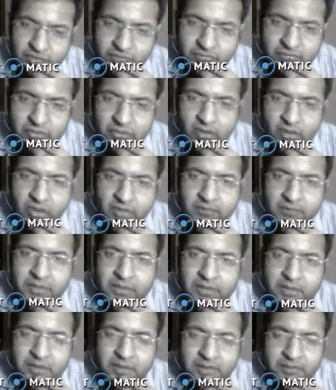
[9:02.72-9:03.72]
of the
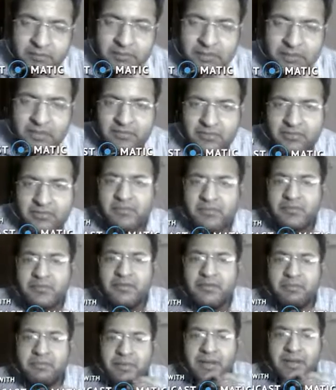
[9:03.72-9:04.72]
orbital apex.
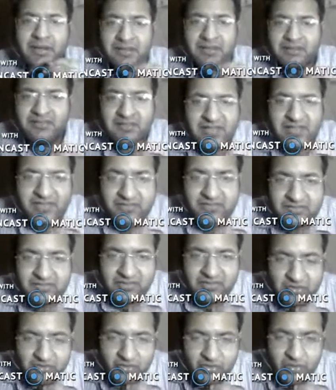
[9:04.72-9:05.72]
The paracellular
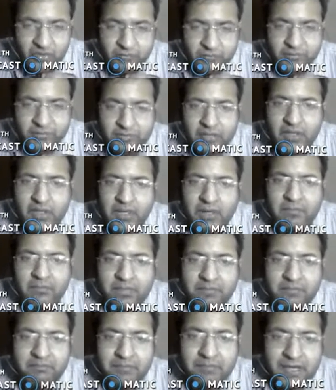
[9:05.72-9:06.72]
syndromes.
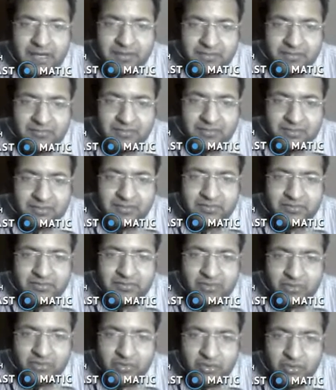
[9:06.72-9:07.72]
The paracellular
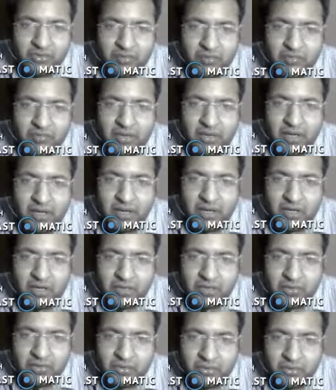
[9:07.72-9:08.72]
syndromes are
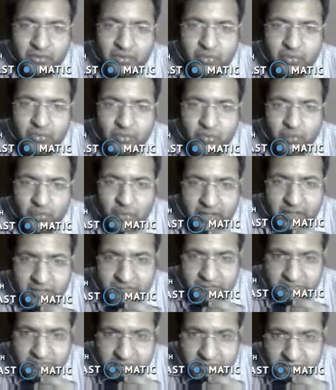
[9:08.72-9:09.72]
due to
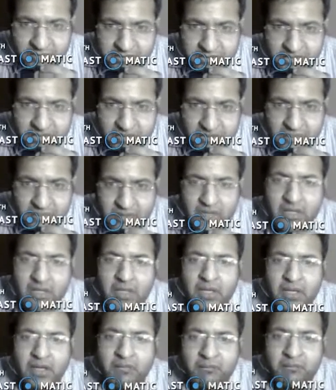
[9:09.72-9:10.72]
inflammation
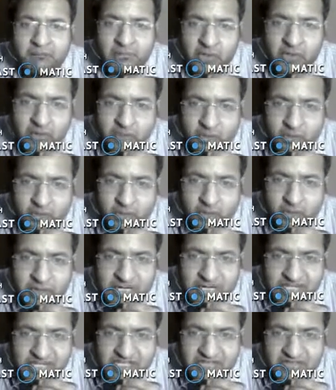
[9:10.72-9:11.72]
due to
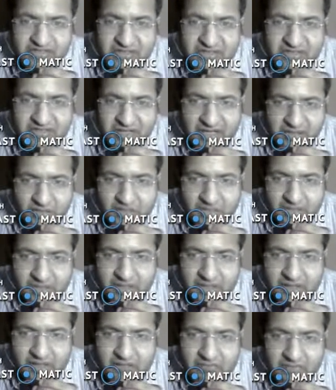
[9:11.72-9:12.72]
adjacent
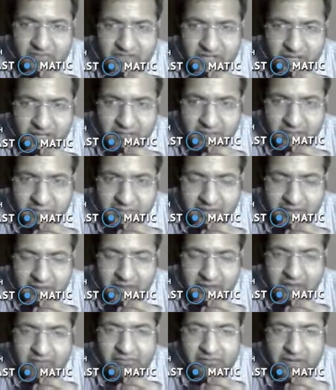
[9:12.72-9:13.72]
sinusitis, which can be
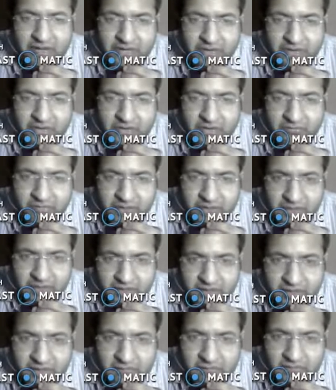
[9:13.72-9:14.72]
bacterial, viral, or
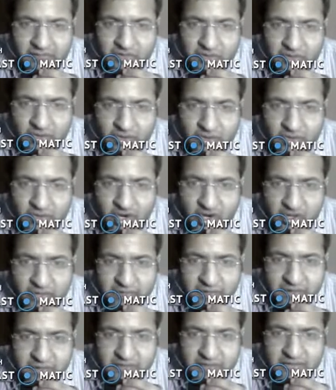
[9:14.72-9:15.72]
fungal, which cause
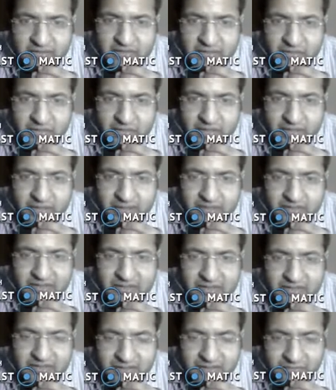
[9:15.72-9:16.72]
orbital cellulitis
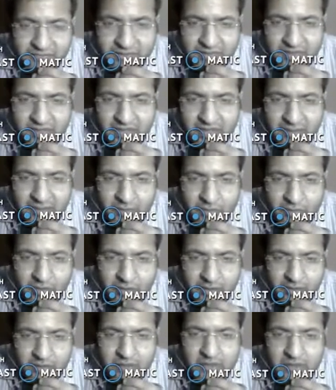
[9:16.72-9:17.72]
and the septic
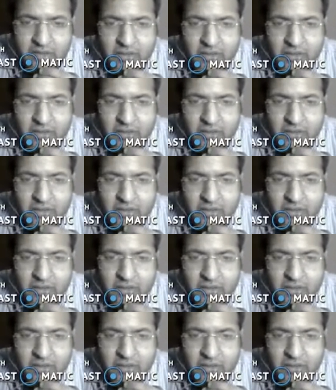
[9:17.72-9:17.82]
emboli,